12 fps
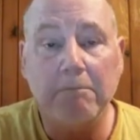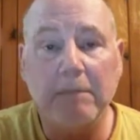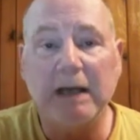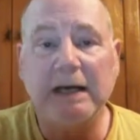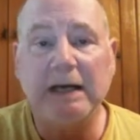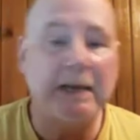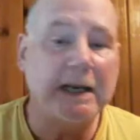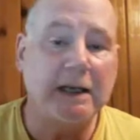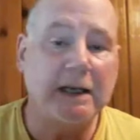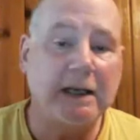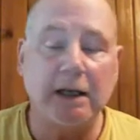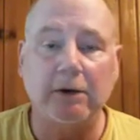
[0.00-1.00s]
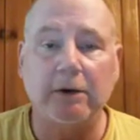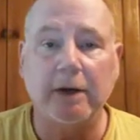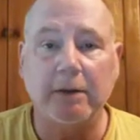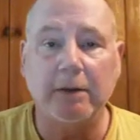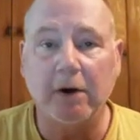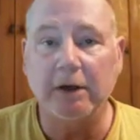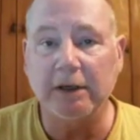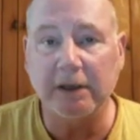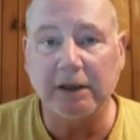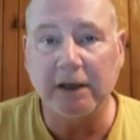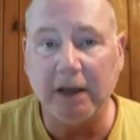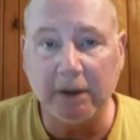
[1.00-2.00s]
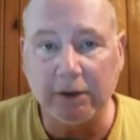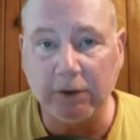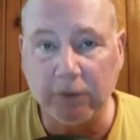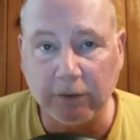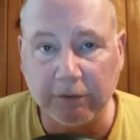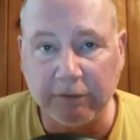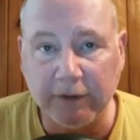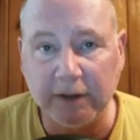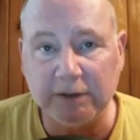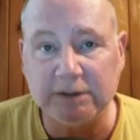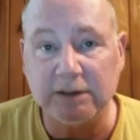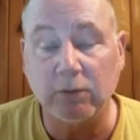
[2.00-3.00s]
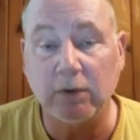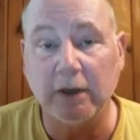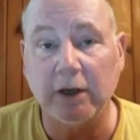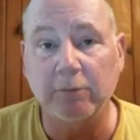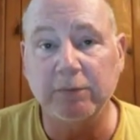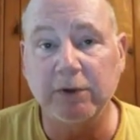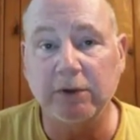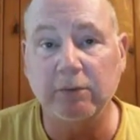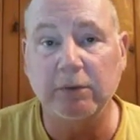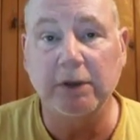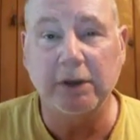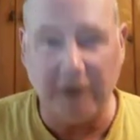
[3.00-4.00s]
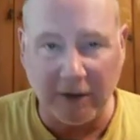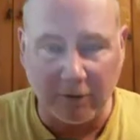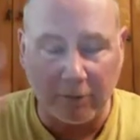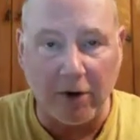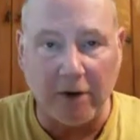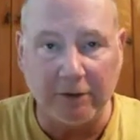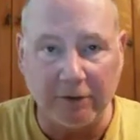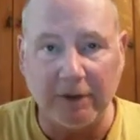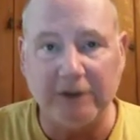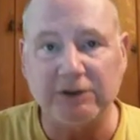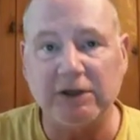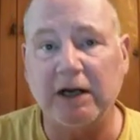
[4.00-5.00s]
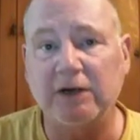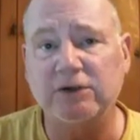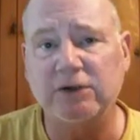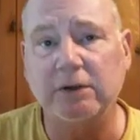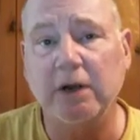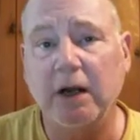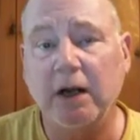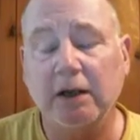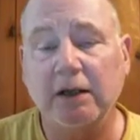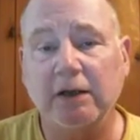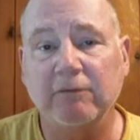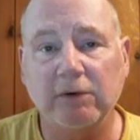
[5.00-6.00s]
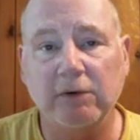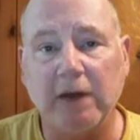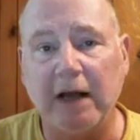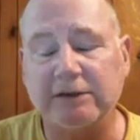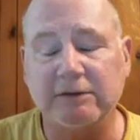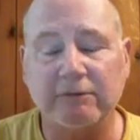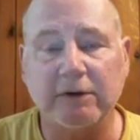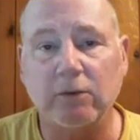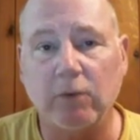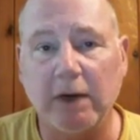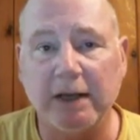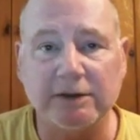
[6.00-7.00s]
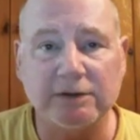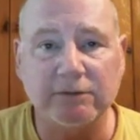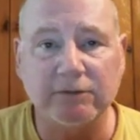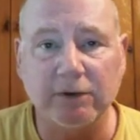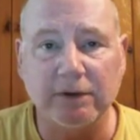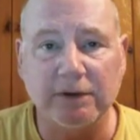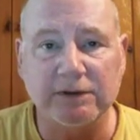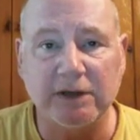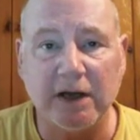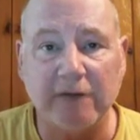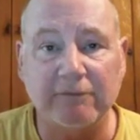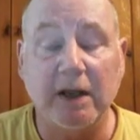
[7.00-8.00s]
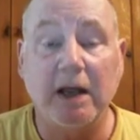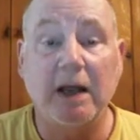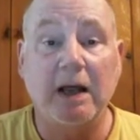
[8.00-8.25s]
money-making, internet marketing kind of cool things that will help you, help broaden your education, give you lots of other ways of doing this stuff.